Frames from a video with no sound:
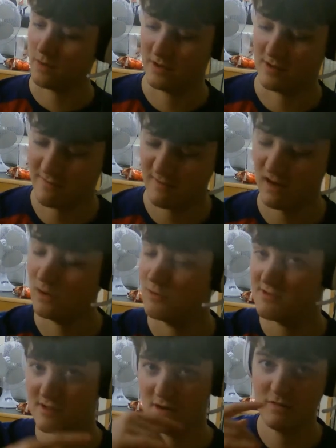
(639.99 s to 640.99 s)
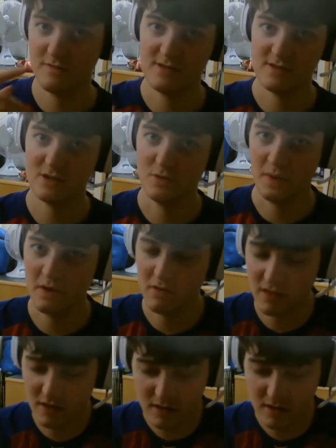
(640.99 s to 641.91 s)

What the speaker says: it just floats and hovers into your mouth.